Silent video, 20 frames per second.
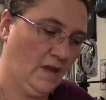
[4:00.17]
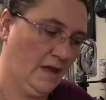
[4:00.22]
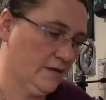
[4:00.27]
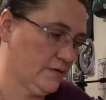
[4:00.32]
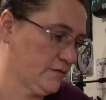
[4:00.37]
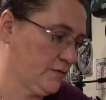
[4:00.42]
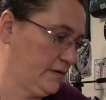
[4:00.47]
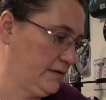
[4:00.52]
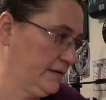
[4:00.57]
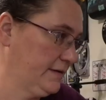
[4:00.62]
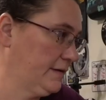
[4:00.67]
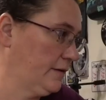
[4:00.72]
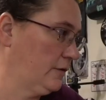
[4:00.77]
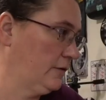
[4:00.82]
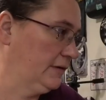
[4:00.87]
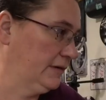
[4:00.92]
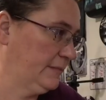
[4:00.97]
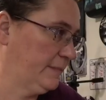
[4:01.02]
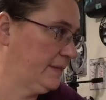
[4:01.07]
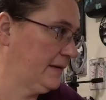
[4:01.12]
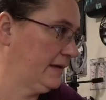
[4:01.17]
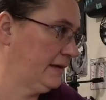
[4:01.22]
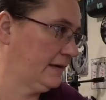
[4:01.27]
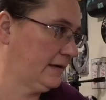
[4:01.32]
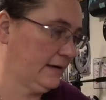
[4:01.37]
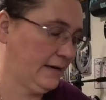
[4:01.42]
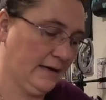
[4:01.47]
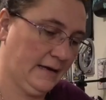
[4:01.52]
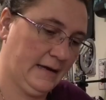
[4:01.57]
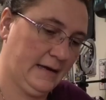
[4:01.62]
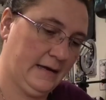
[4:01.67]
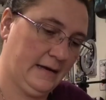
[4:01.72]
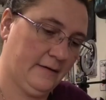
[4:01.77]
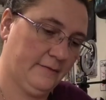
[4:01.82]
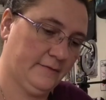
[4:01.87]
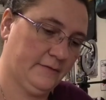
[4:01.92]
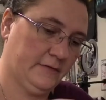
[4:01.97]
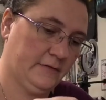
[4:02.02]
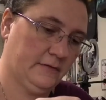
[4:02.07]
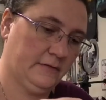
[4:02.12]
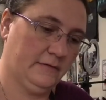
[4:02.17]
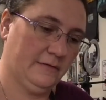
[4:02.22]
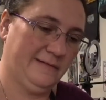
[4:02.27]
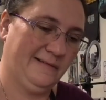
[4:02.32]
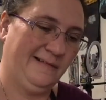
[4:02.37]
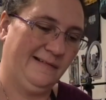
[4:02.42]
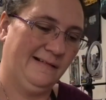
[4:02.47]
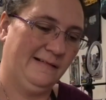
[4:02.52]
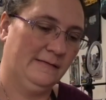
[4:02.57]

It's really the only pink I have, too.